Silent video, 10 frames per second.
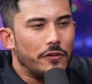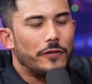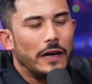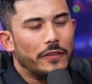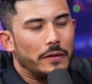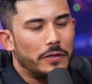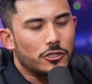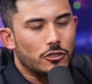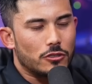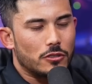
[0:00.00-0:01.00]
Have you found that
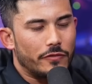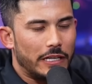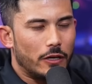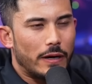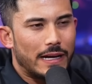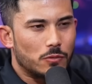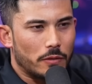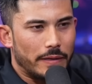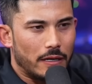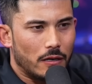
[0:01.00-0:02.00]
pictures or video ads
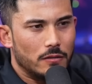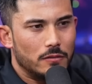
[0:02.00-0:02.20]
work better?